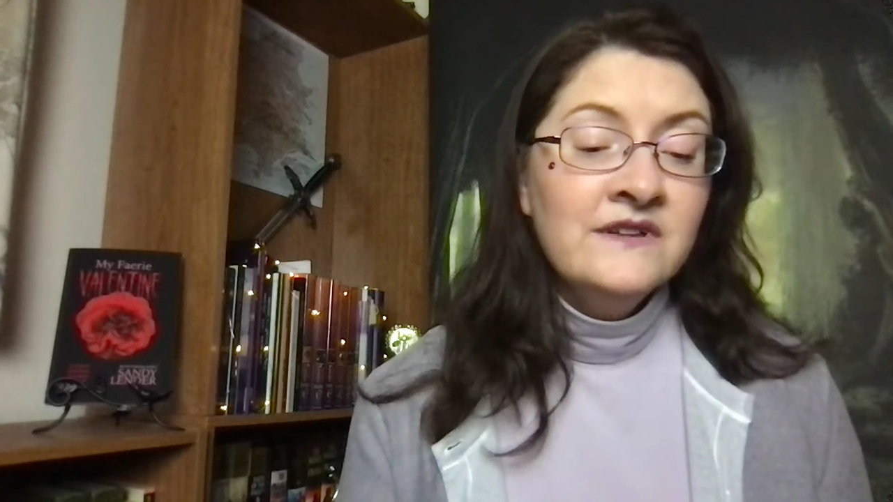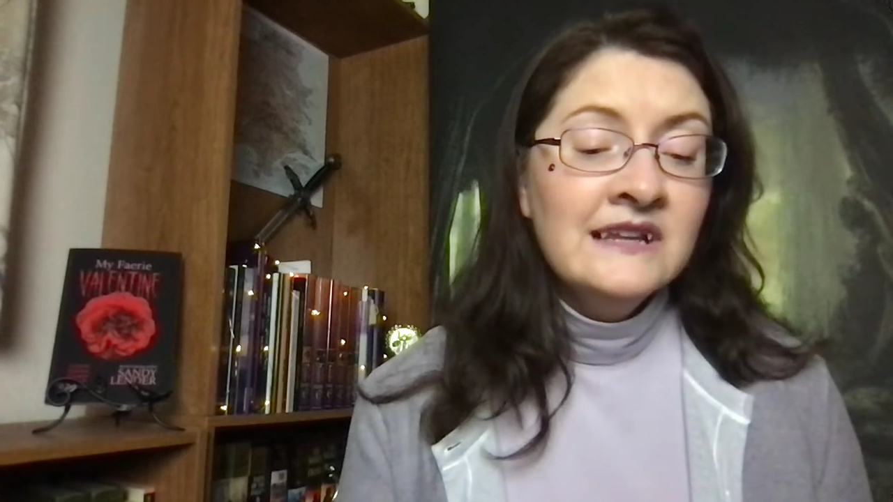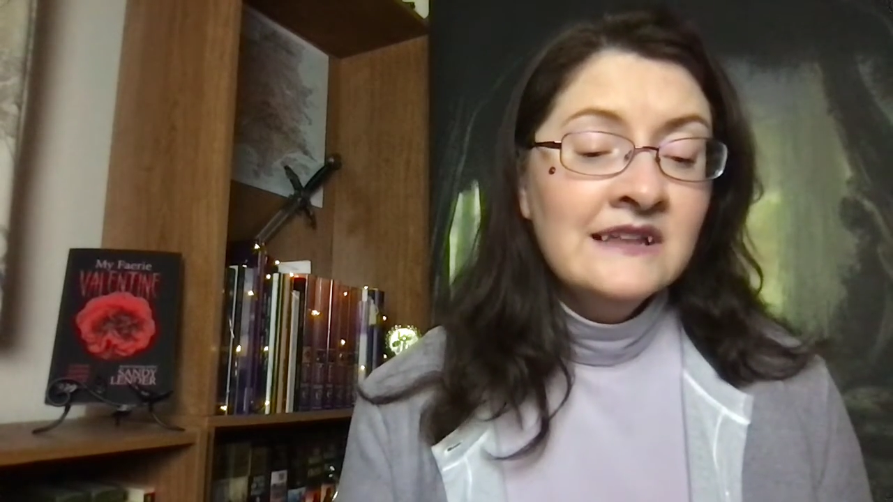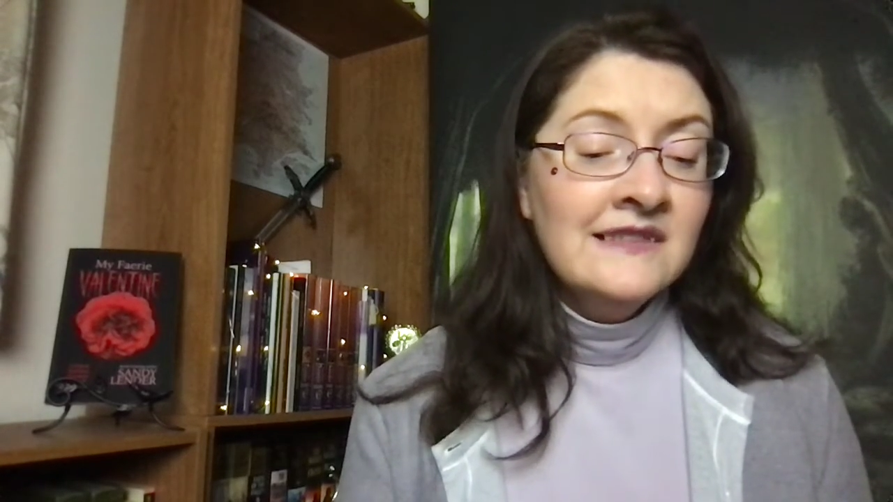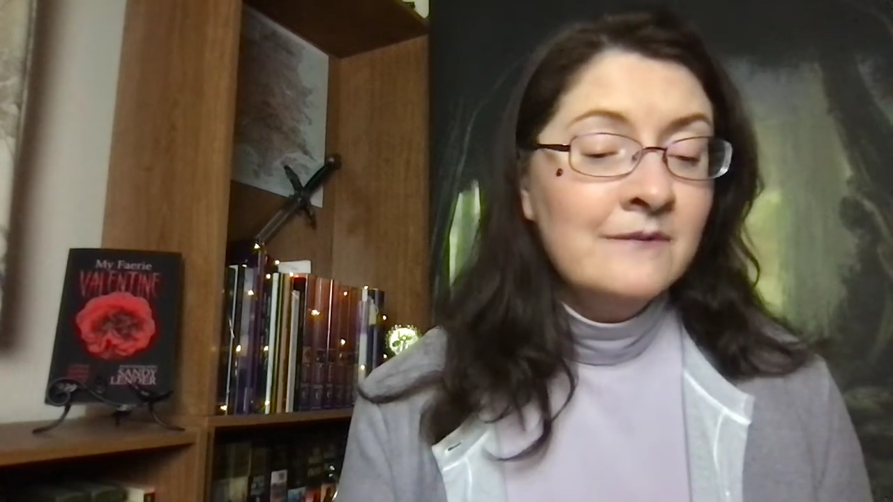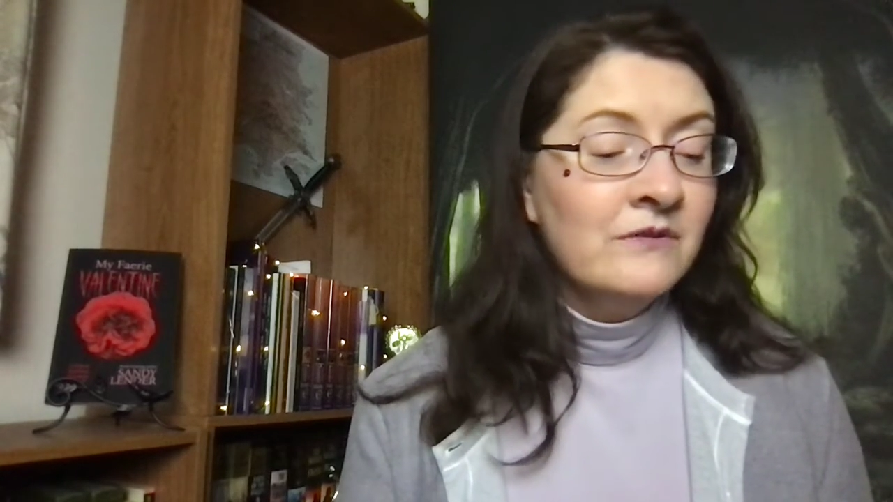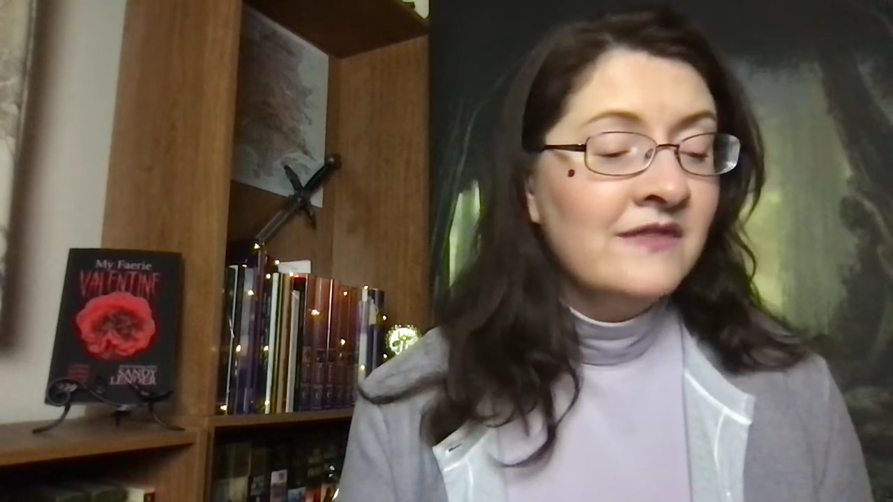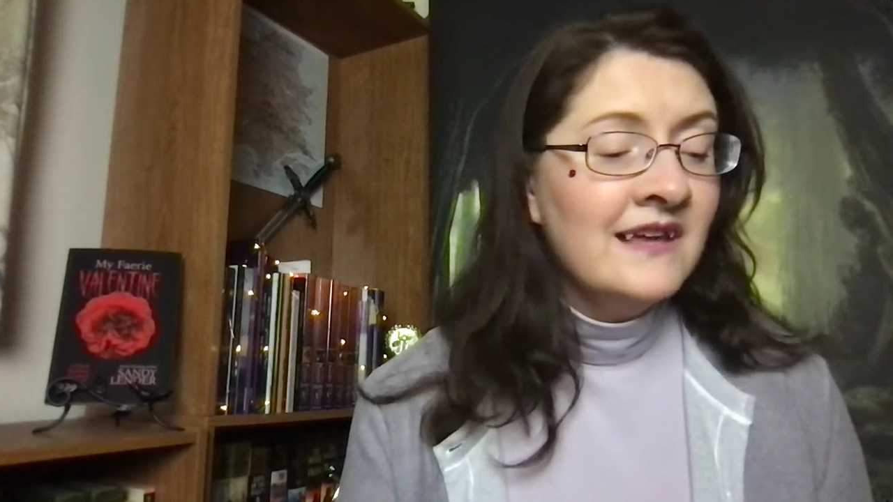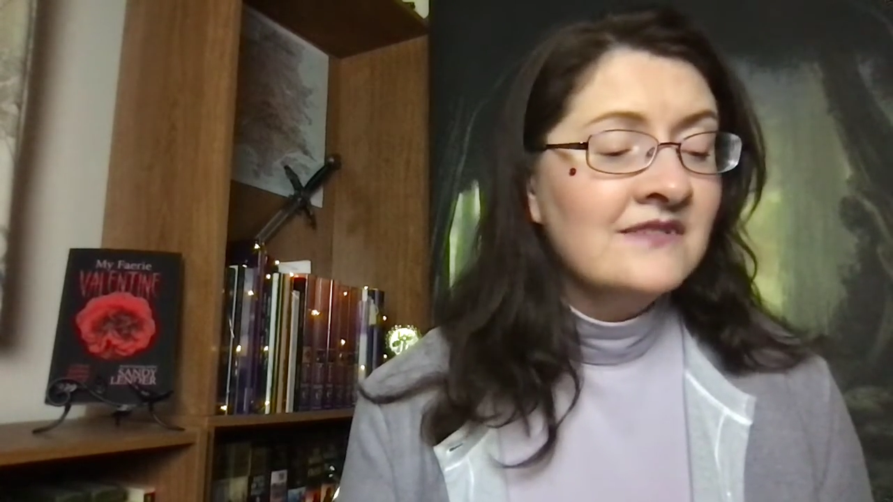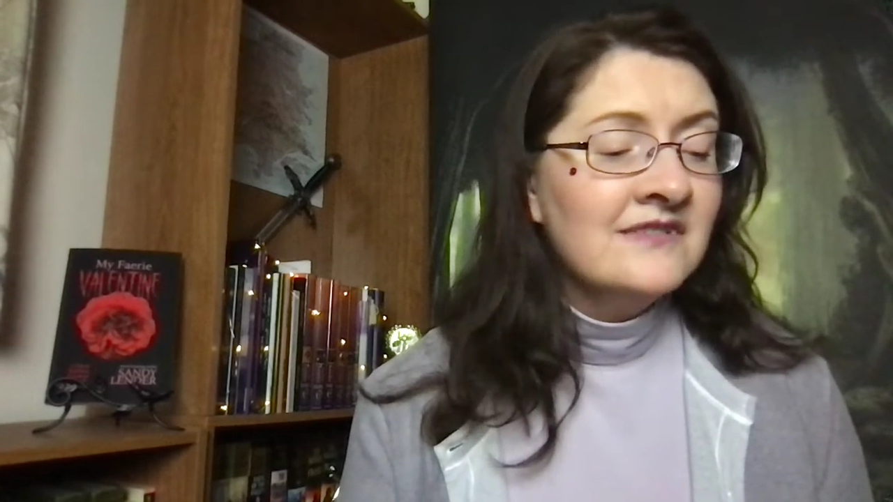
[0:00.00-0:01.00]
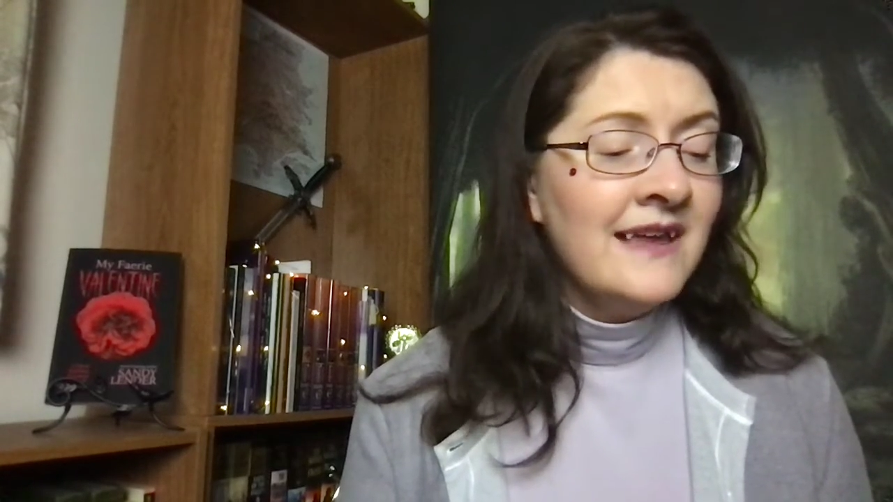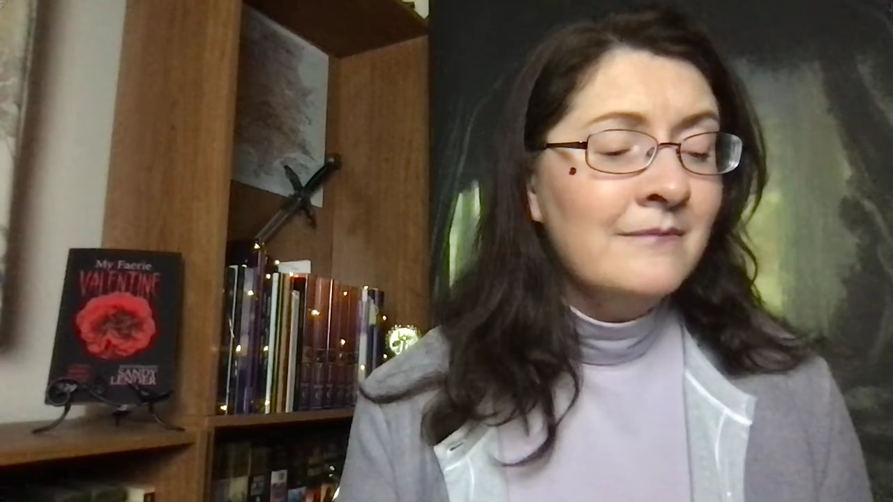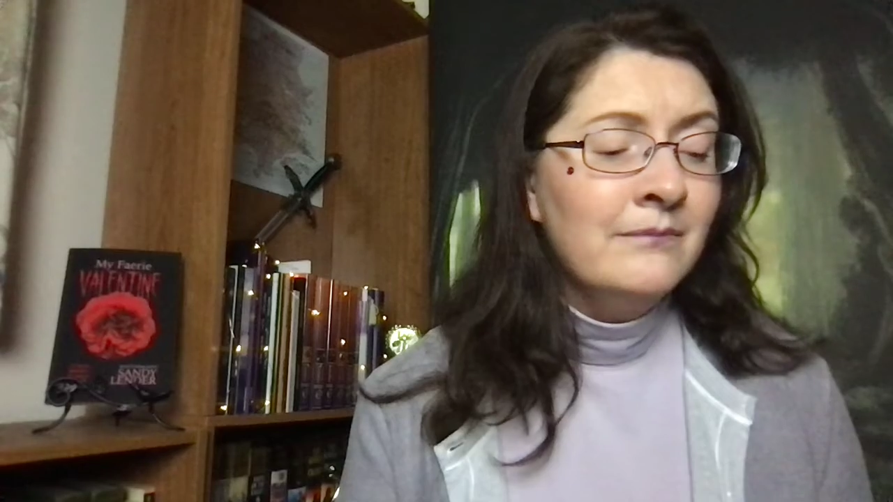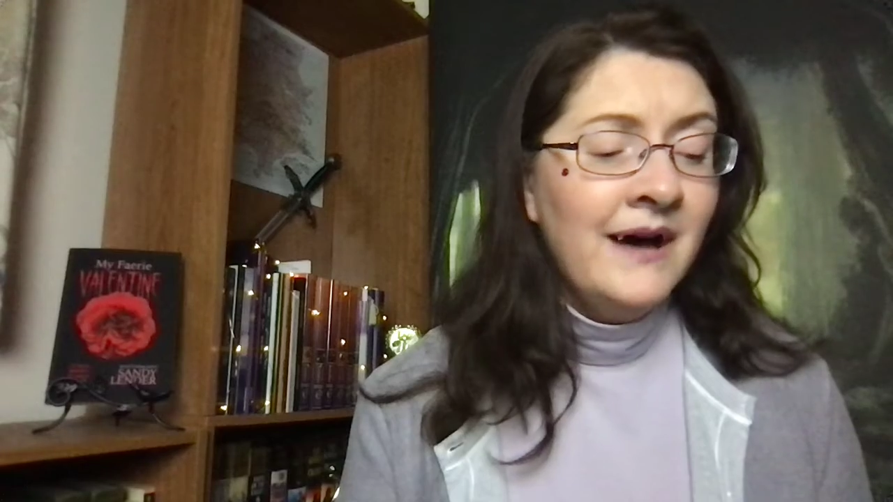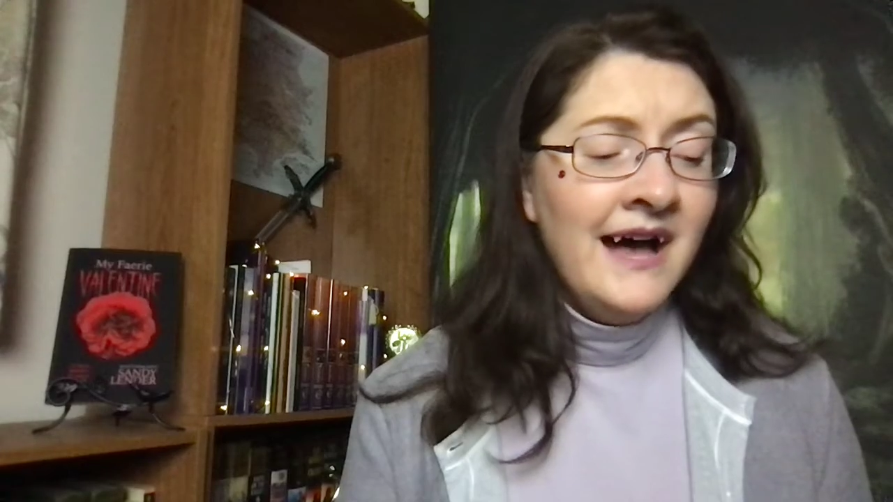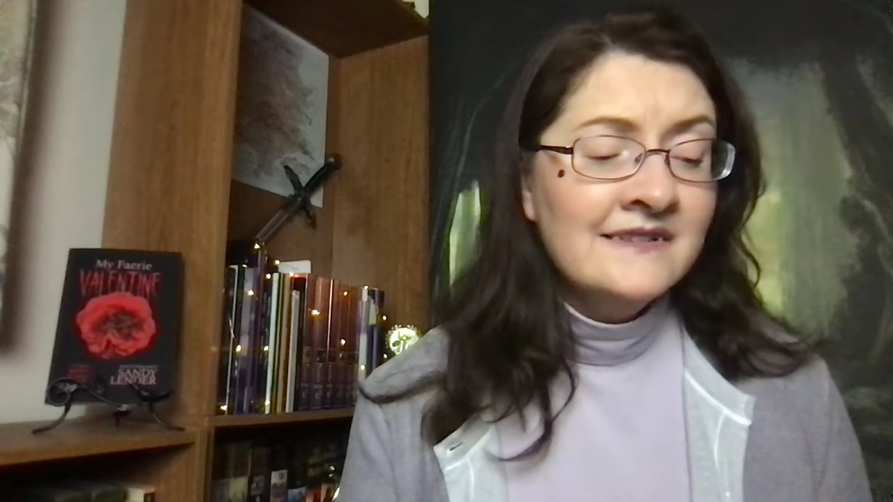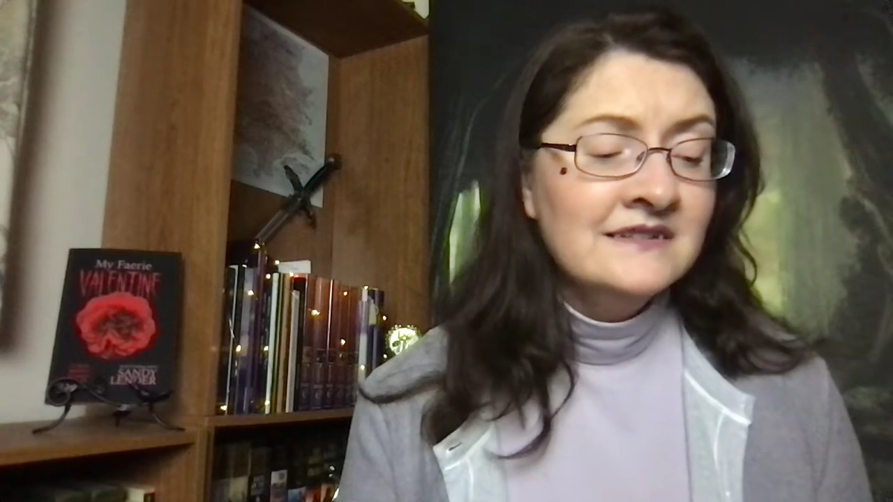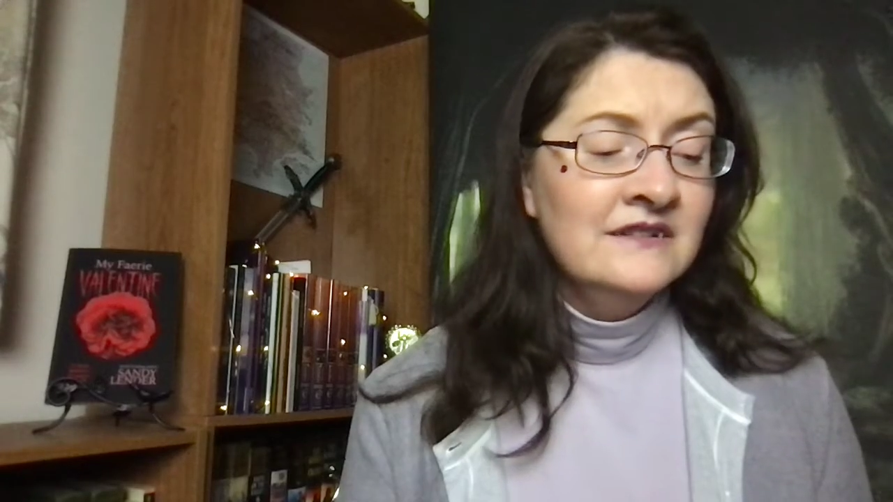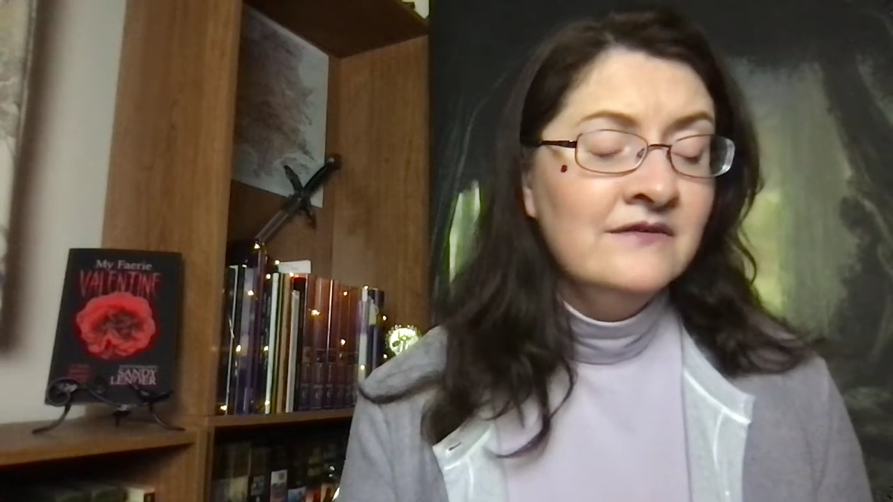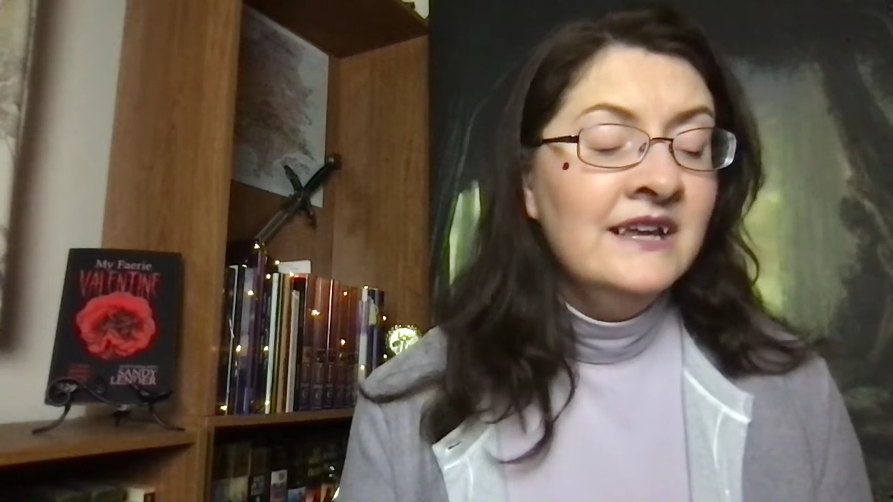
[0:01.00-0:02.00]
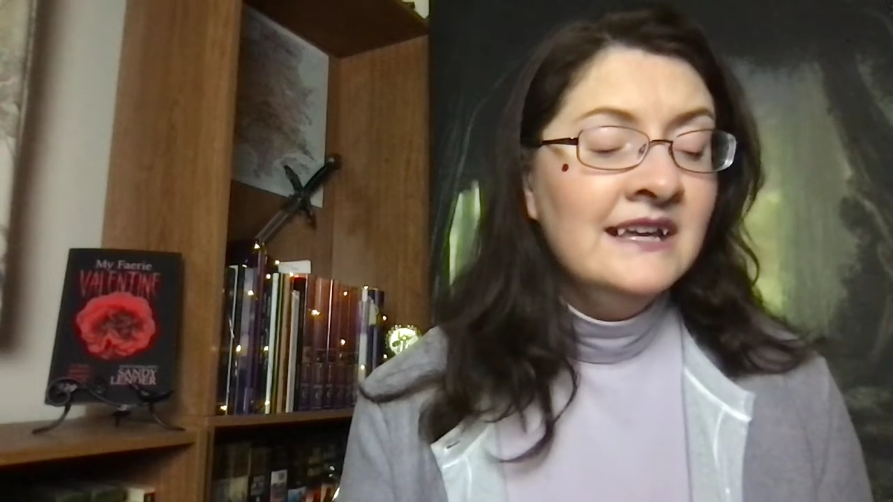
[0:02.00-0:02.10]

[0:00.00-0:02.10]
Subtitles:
filling them with that same positive,